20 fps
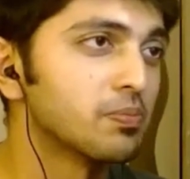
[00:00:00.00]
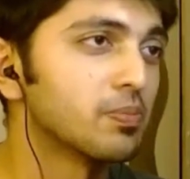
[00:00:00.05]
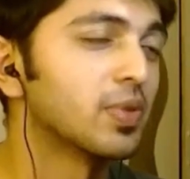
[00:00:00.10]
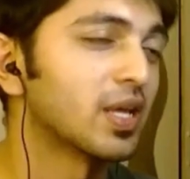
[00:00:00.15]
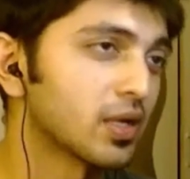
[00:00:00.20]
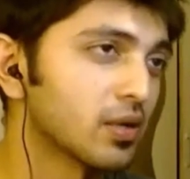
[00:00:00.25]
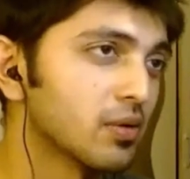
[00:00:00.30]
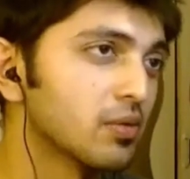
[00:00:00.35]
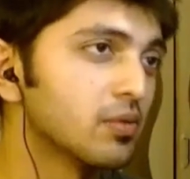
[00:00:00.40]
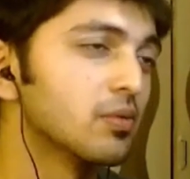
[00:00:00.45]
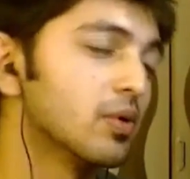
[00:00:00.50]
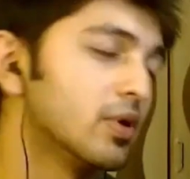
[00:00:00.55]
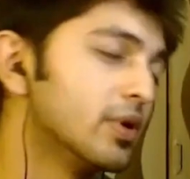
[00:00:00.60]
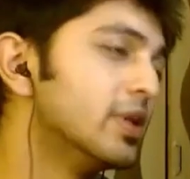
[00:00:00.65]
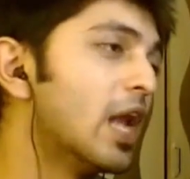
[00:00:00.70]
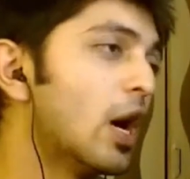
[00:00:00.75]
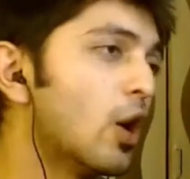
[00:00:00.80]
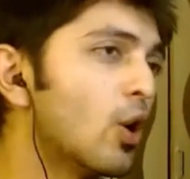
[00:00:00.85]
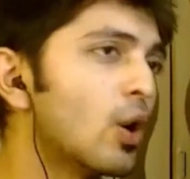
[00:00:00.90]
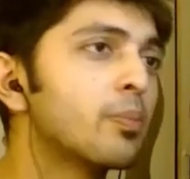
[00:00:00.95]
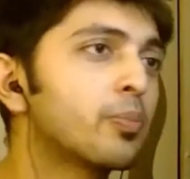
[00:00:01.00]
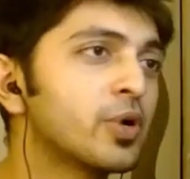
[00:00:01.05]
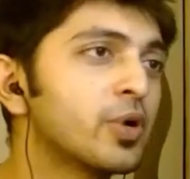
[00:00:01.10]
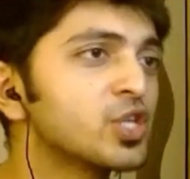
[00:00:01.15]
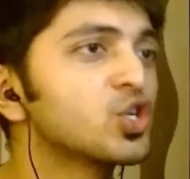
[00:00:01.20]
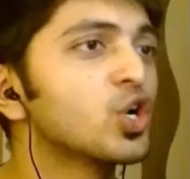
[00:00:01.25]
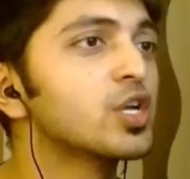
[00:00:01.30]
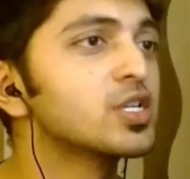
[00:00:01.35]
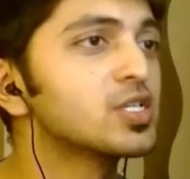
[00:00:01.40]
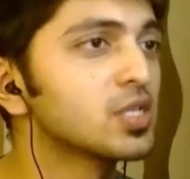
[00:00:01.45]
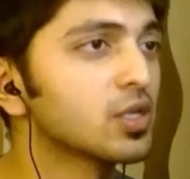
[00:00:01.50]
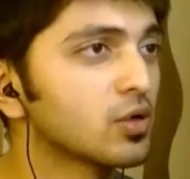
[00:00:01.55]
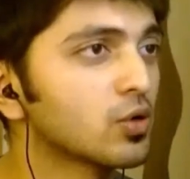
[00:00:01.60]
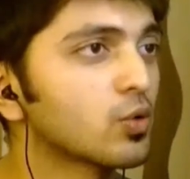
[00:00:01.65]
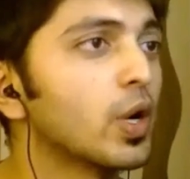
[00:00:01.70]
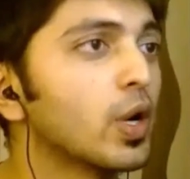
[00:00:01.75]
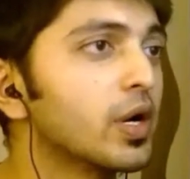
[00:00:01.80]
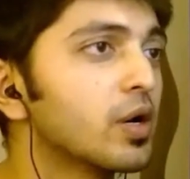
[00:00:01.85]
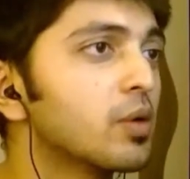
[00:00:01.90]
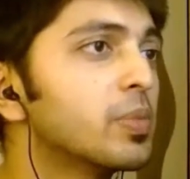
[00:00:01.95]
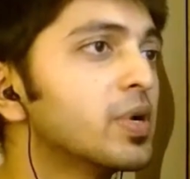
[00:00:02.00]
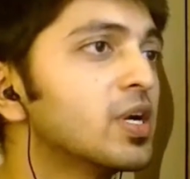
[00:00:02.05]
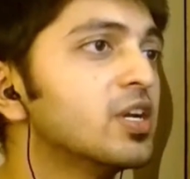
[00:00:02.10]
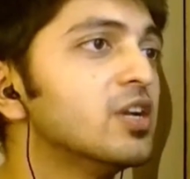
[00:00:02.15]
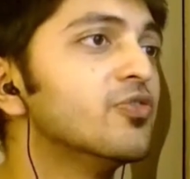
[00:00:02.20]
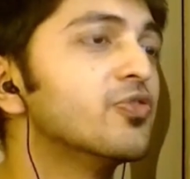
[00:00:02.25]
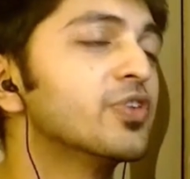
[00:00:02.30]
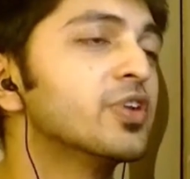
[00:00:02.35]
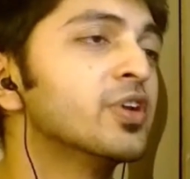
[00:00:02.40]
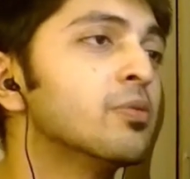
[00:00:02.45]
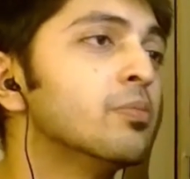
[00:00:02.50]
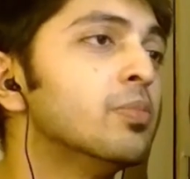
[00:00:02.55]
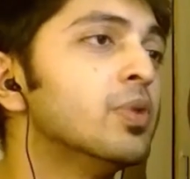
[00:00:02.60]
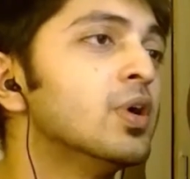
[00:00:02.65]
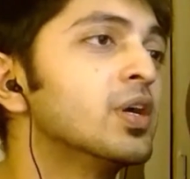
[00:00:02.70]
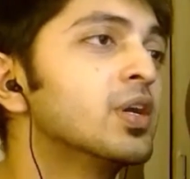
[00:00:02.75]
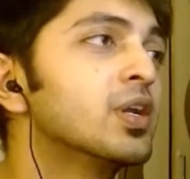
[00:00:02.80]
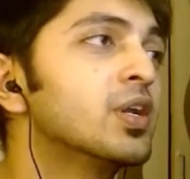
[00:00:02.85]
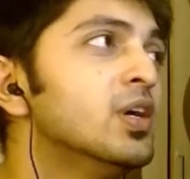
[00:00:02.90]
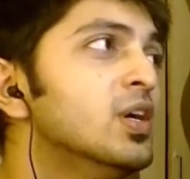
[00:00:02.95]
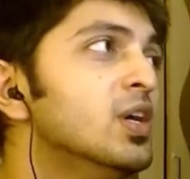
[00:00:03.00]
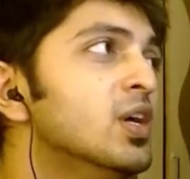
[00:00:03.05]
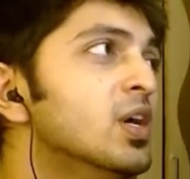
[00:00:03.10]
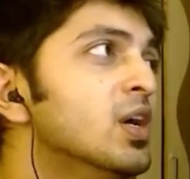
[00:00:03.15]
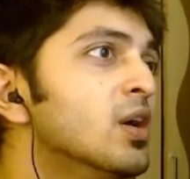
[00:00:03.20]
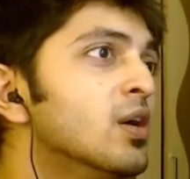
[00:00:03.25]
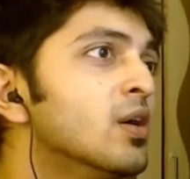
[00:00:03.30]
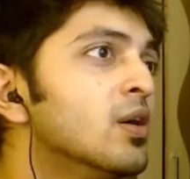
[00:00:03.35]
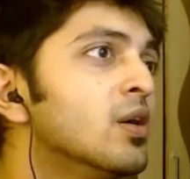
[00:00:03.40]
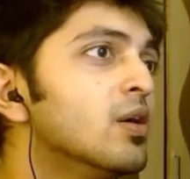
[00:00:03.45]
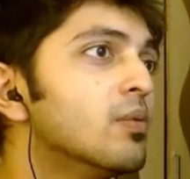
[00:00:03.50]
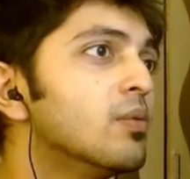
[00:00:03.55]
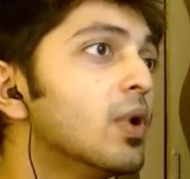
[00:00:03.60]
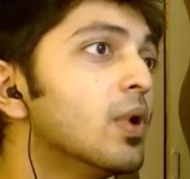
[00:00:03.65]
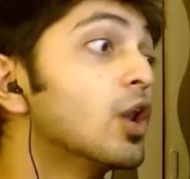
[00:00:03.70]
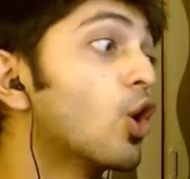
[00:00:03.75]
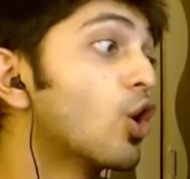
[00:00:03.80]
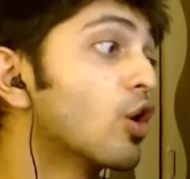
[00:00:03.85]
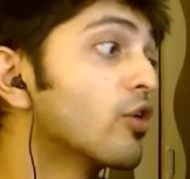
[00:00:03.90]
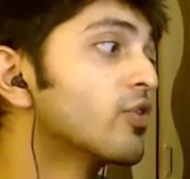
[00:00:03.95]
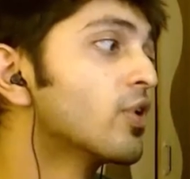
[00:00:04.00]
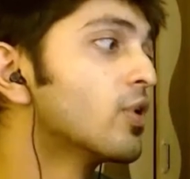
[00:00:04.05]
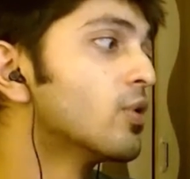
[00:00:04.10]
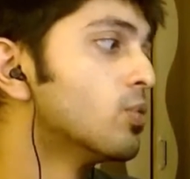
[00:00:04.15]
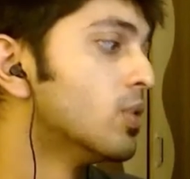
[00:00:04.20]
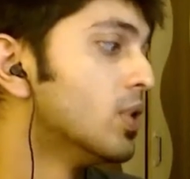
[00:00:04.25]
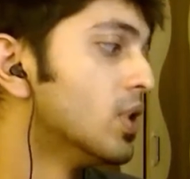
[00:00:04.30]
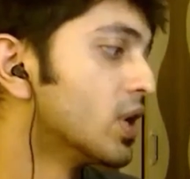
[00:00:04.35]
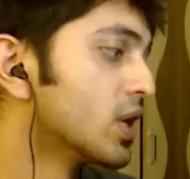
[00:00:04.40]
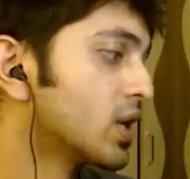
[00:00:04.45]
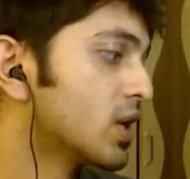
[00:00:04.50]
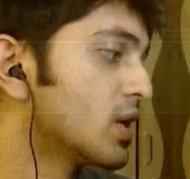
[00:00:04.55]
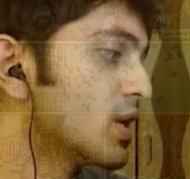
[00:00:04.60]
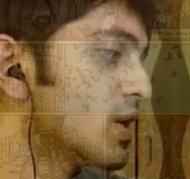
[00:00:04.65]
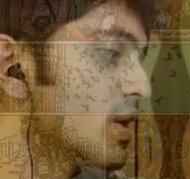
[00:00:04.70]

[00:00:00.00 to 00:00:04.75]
Like now I'm pretty sure it's quite a bit different, but a lot of your work